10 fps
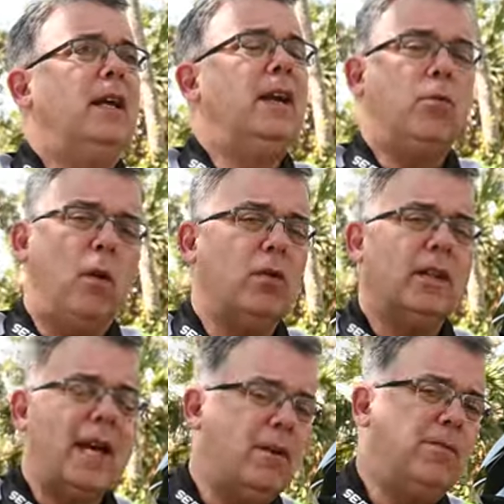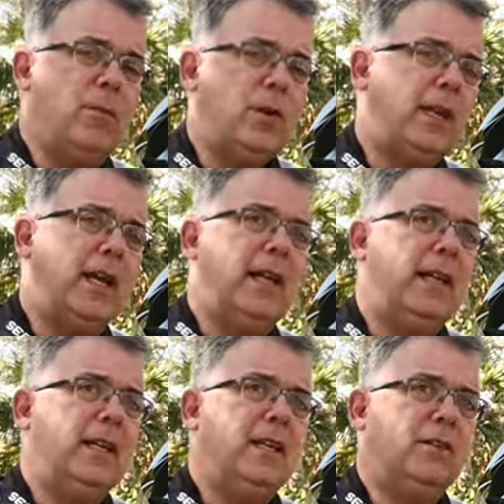it won't allow
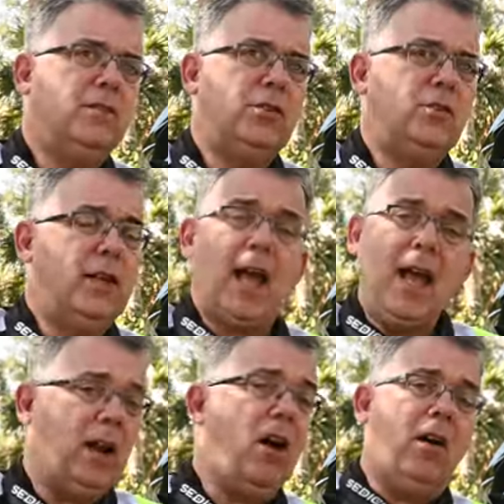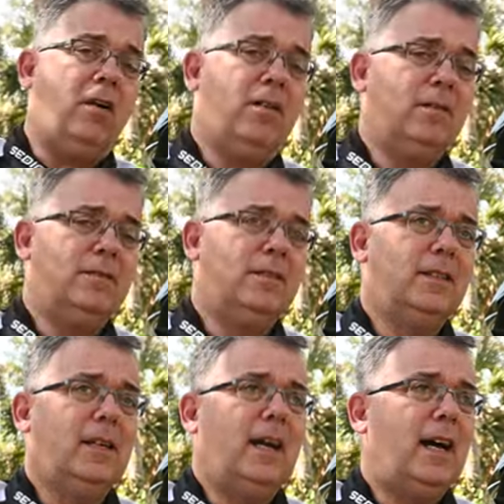4K shooting at all.
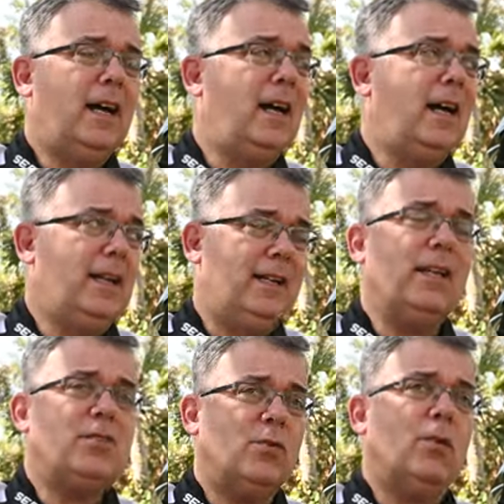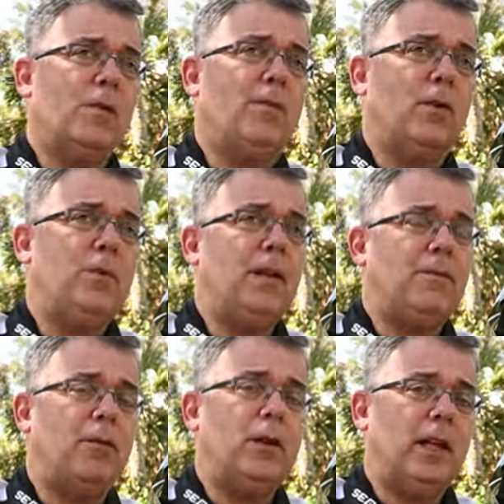Uh, it does 24p,
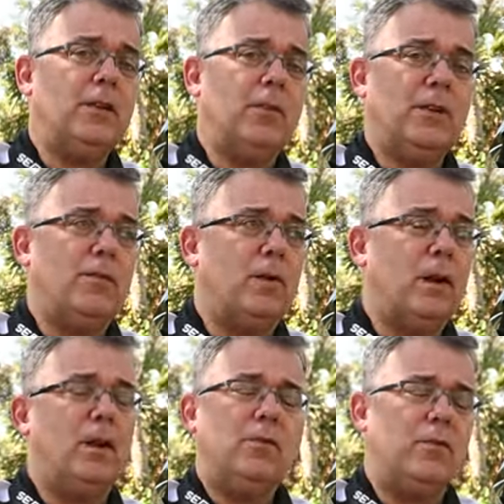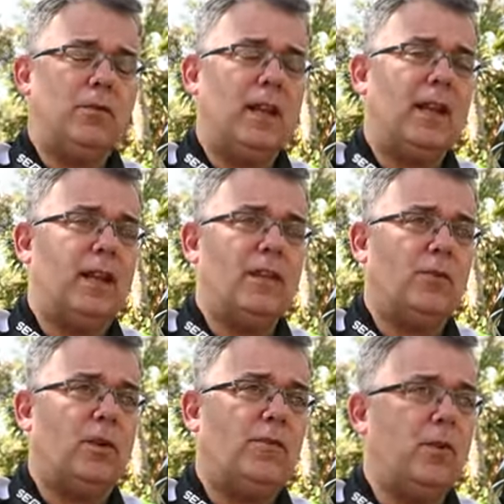4K 24 or 1080
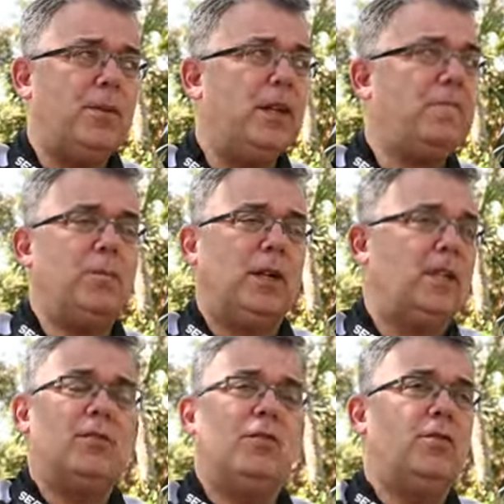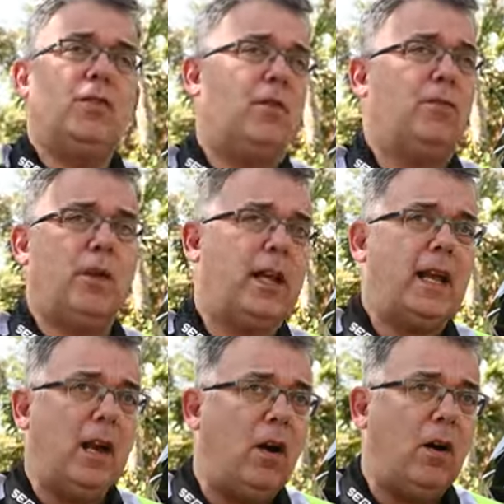24p, but it doesn't do short
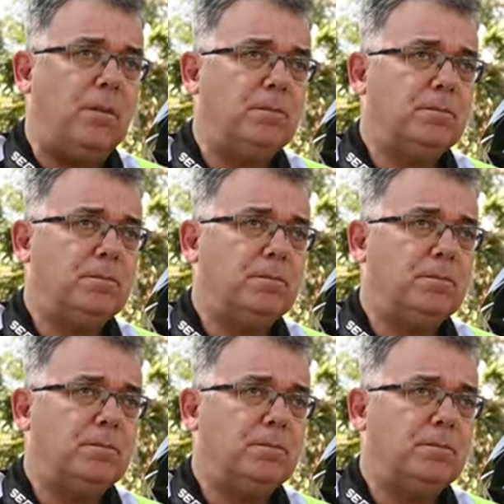4K at all